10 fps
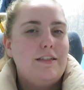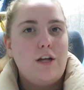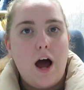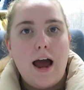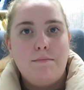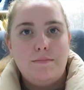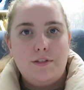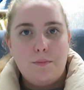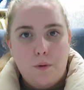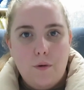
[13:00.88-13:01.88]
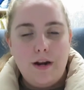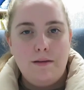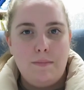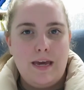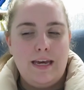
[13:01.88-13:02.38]
time
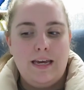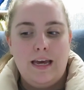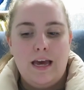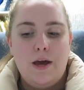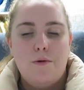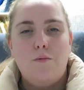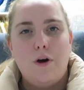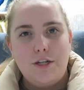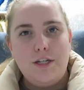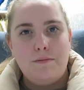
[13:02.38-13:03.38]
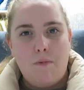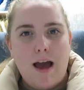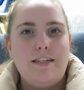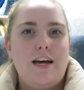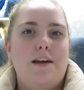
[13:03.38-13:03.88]
supporting me, watching
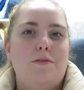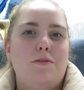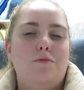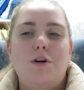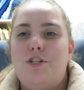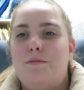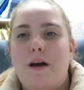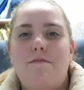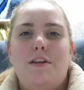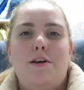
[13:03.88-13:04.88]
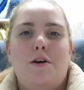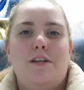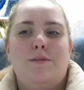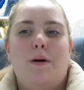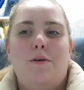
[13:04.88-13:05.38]
my channel, watching my
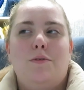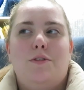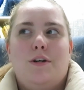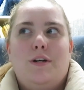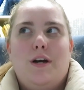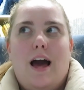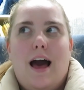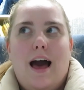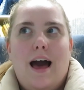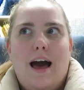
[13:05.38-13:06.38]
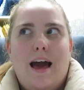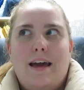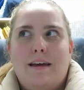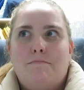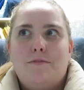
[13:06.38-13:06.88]
videos, but also I
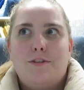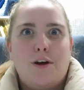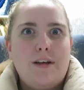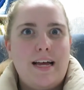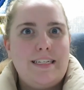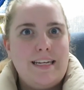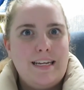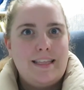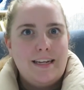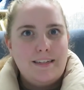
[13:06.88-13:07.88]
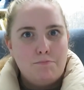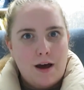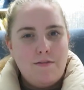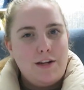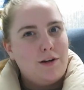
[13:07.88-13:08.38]
am so glad to hear that
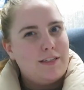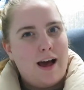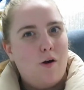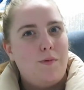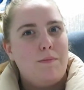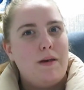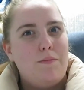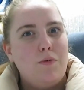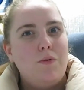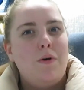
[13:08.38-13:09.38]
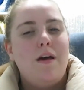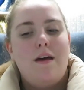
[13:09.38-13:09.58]
my videos are helping people,